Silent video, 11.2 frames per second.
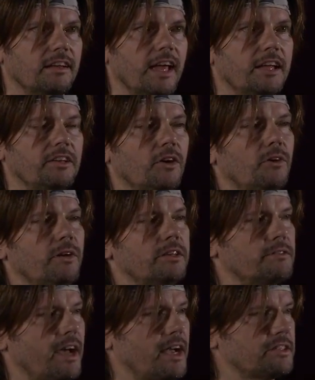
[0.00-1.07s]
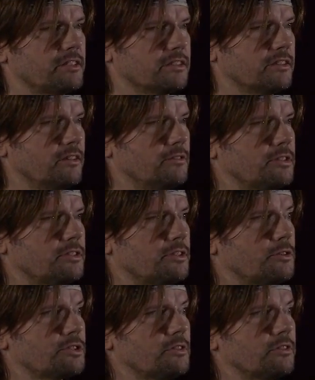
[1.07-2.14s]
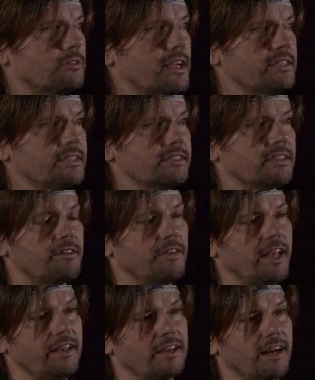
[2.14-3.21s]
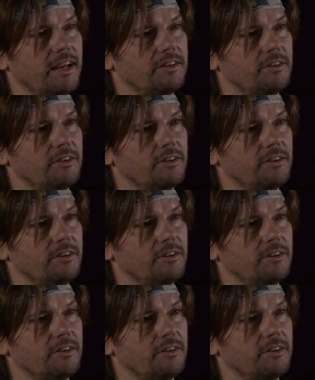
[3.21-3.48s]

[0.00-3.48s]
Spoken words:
And no interactions, no social graces of any kind,